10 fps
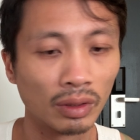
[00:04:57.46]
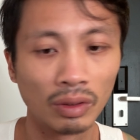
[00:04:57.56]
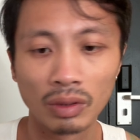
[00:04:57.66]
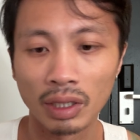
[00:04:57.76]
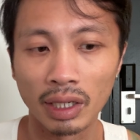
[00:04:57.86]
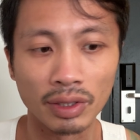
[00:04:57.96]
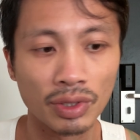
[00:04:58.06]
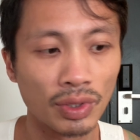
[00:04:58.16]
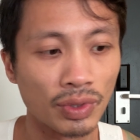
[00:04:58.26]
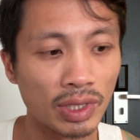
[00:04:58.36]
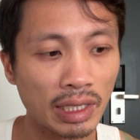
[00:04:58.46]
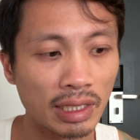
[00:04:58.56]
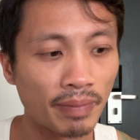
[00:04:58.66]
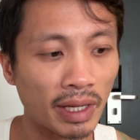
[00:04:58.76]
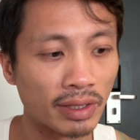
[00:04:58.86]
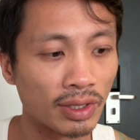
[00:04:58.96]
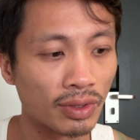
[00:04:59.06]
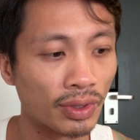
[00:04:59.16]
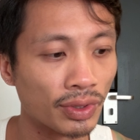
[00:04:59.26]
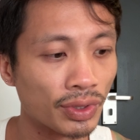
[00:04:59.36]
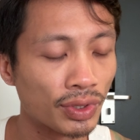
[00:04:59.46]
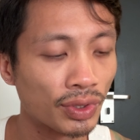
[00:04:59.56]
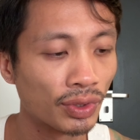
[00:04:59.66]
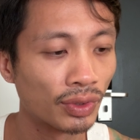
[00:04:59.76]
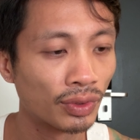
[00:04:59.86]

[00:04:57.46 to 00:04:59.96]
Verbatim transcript: Okay, so Six of Pentacles.